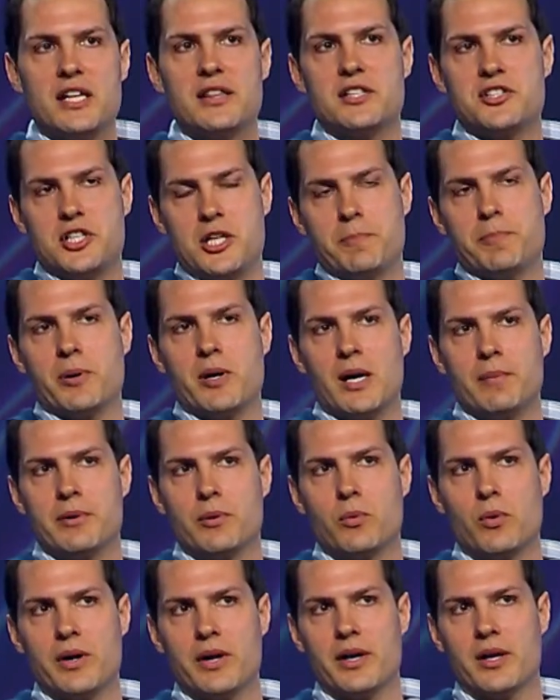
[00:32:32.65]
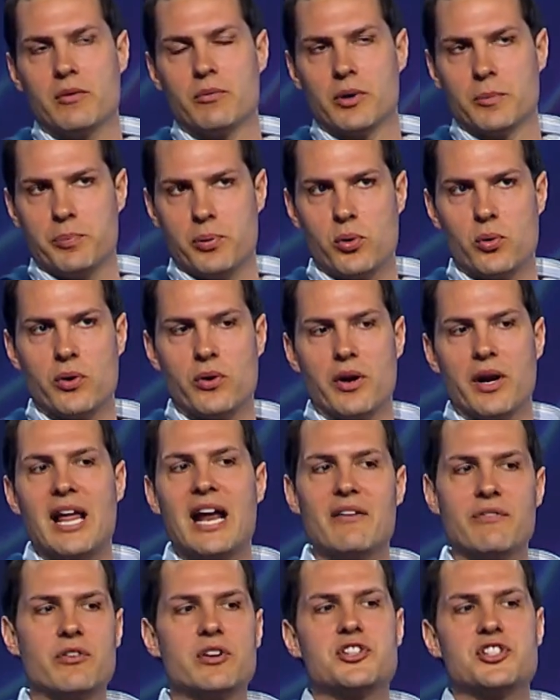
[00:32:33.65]
that she probably wanted a report on
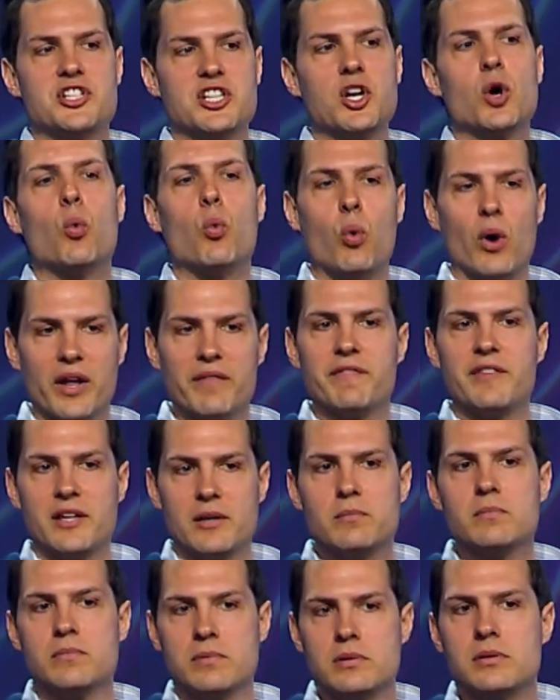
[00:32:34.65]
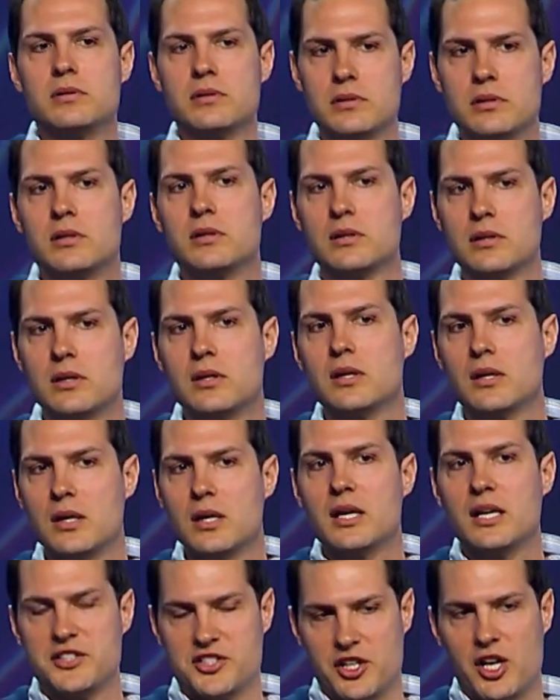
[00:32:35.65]
every single one of them,
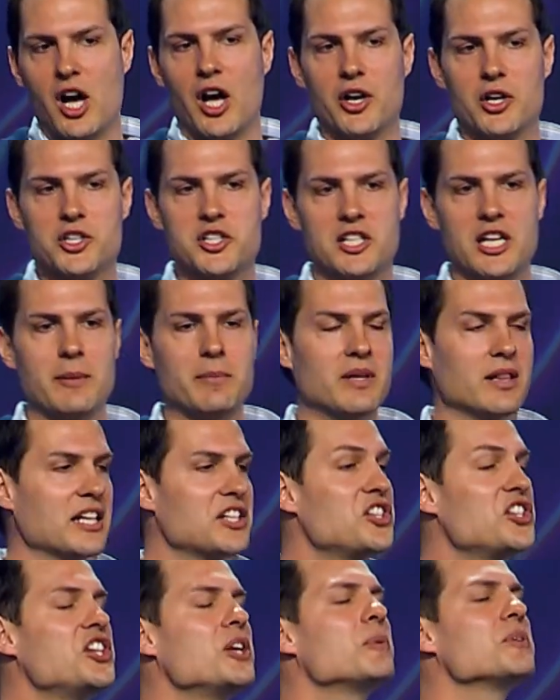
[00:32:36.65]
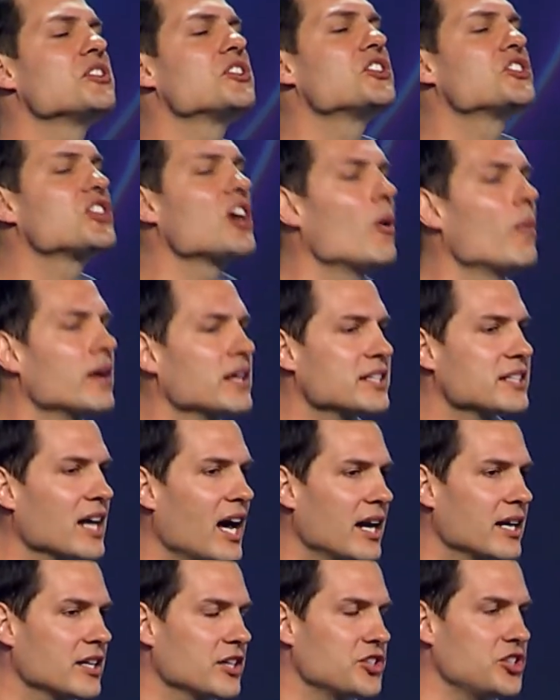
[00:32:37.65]
is an understatement. Like, she was so
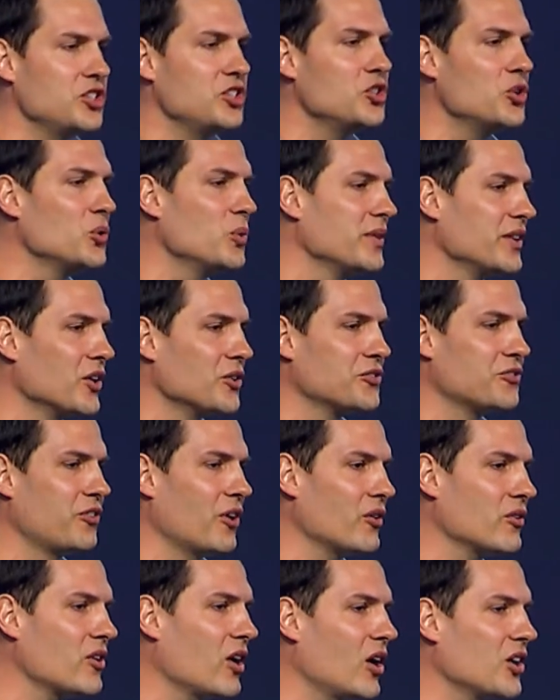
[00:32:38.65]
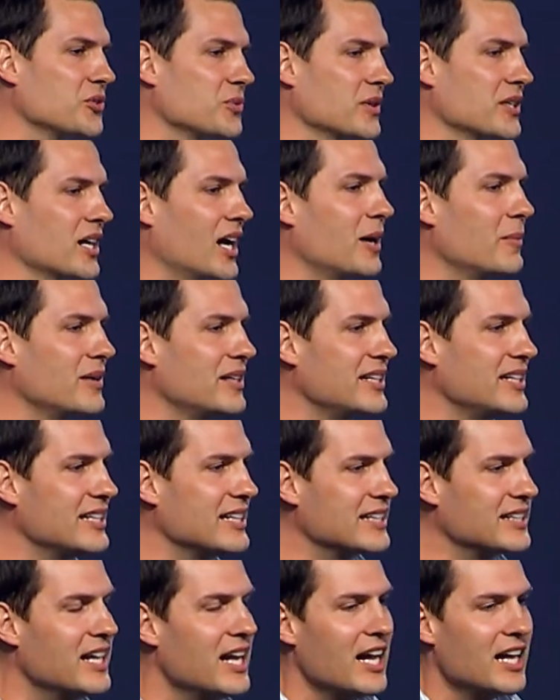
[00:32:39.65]
excited because she knew when those phone calls were coming
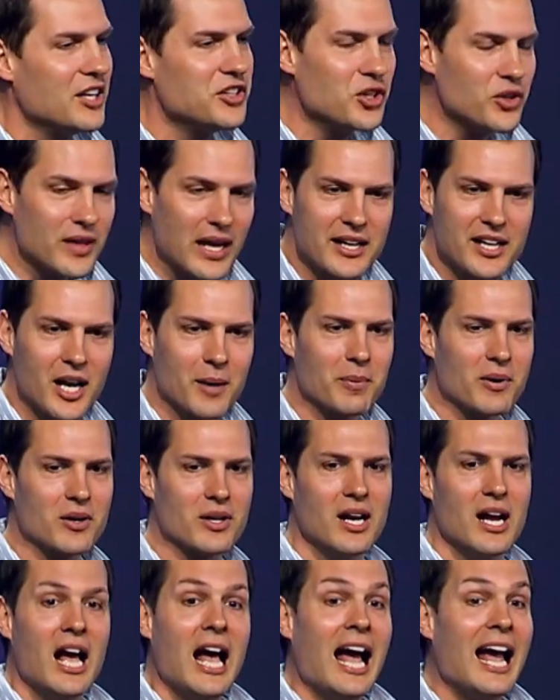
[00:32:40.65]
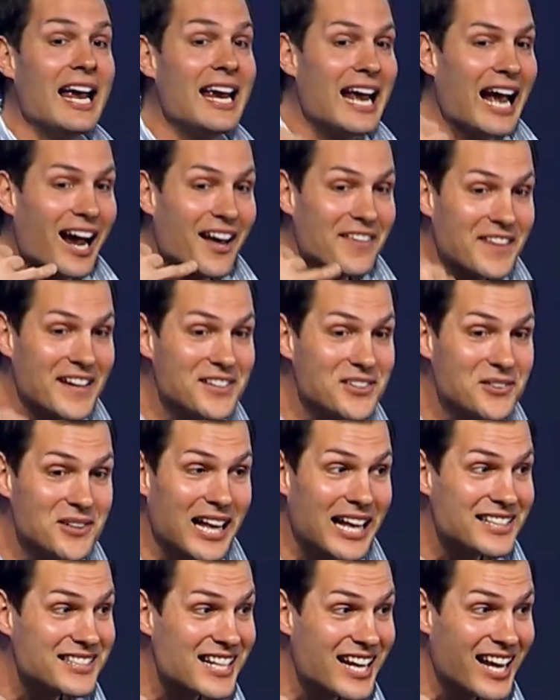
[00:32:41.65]
and knew that number. Hey, how'd they do
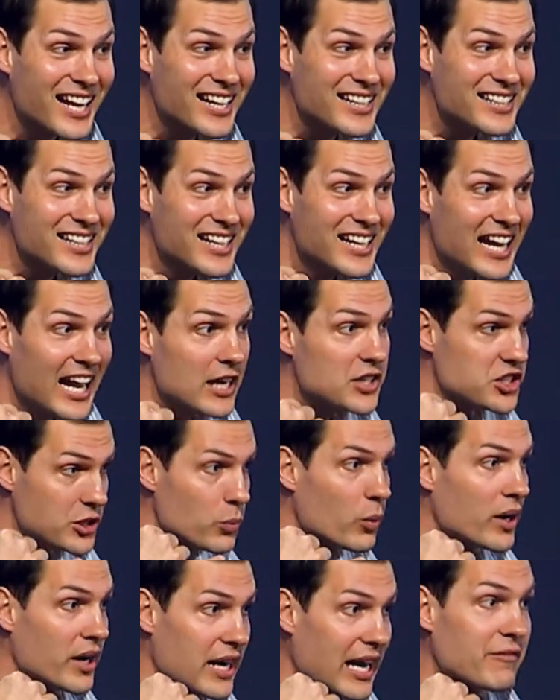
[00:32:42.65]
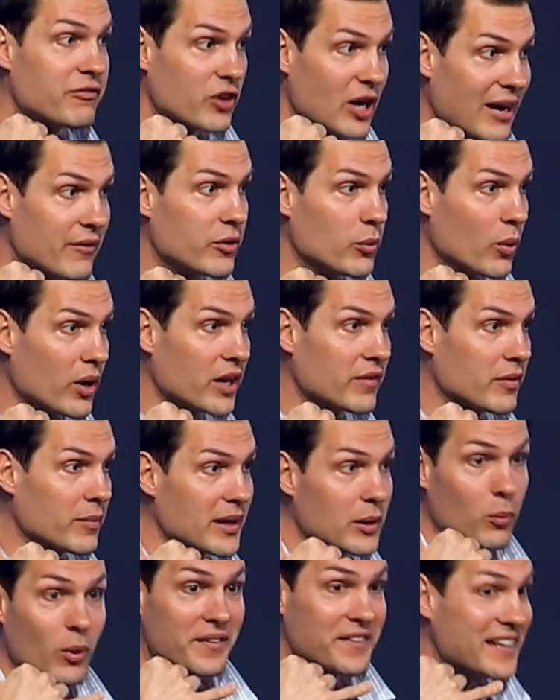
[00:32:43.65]
last night? And she wanted that for every one of them. Like,
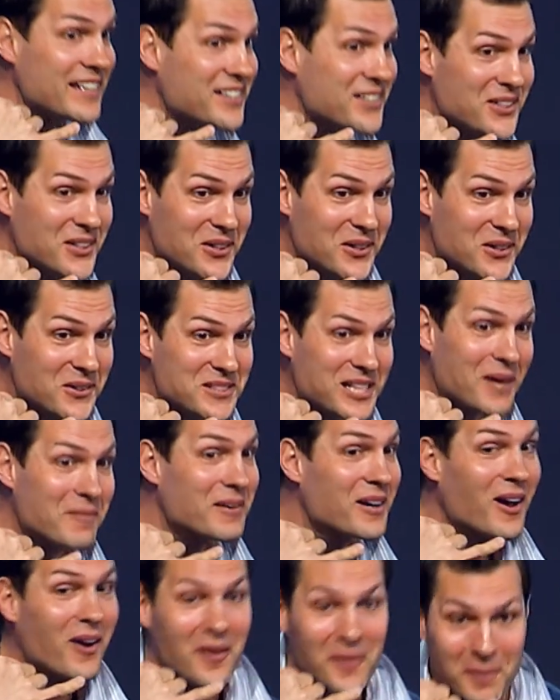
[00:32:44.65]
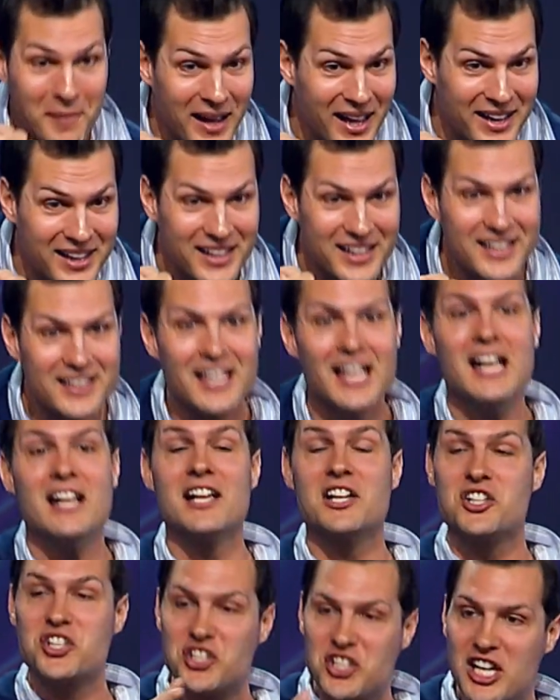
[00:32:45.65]
what'd they do? Tell me all about it. Like,
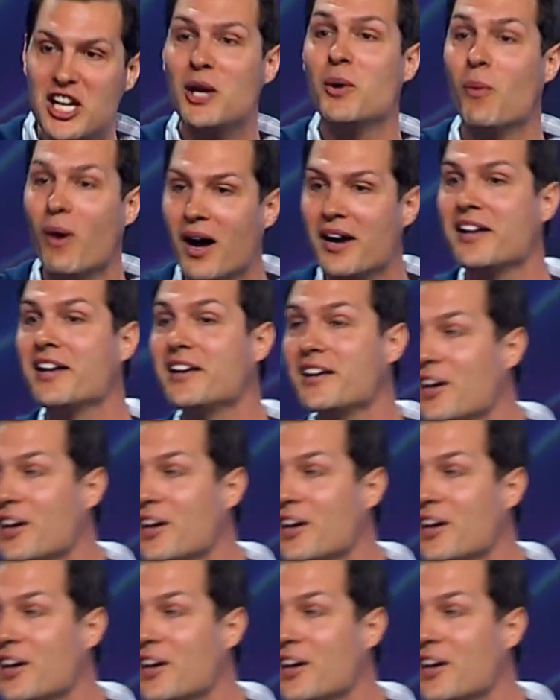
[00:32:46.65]
she wanted to